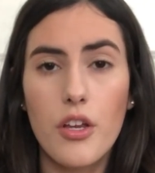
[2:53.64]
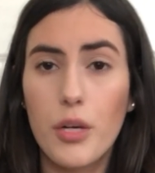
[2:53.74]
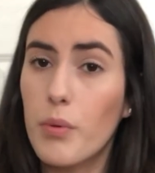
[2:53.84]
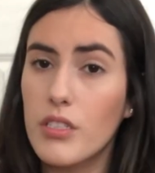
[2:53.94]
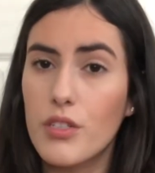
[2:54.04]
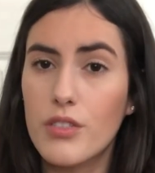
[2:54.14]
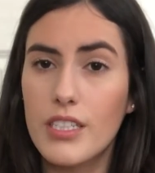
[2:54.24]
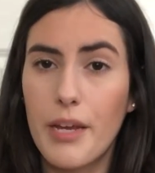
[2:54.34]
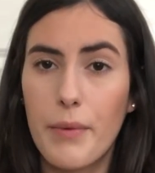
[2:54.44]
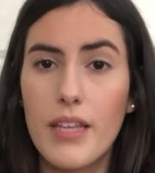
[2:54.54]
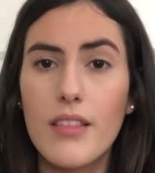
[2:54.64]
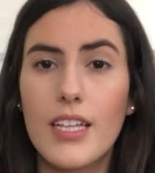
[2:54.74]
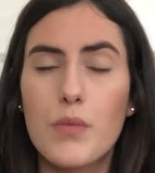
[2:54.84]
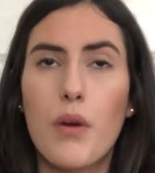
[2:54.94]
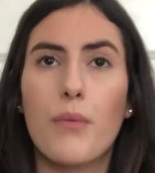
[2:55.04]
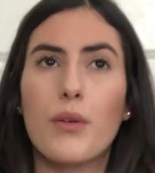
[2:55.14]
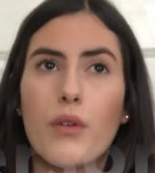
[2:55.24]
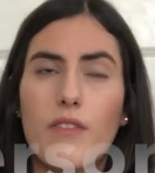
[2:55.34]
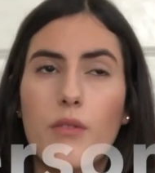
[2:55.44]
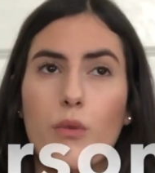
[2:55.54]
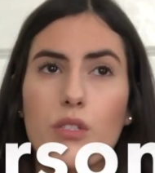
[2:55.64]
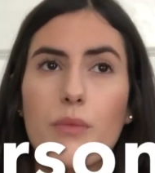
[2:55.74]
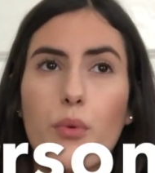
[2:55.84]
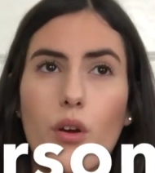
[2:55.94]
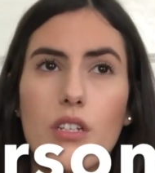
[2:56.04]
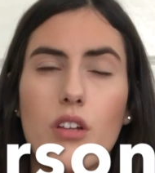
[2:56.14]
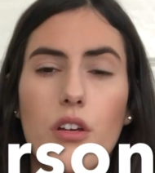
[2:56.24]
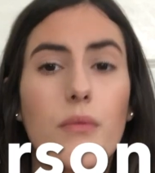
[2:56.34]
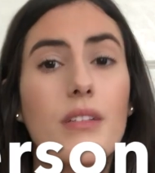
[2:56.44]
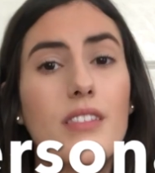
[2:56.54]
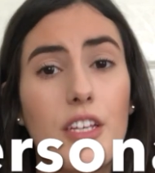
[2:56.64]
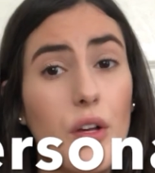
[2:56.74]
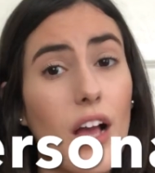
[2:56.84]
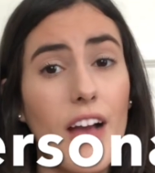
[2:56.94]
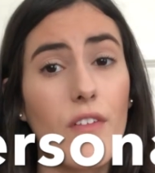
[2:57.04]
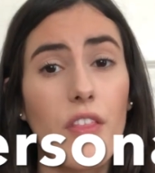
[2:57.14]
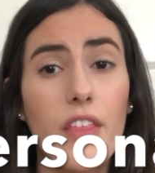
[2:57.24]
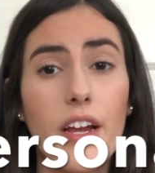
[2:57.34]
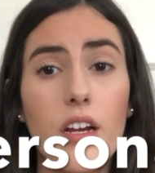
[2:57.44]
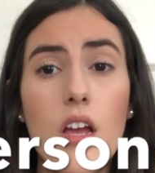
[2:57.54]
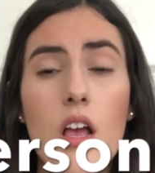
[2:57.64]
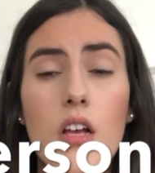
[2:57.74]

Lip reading: your personal statement. That's probably one of the most important documents that you'll have on there.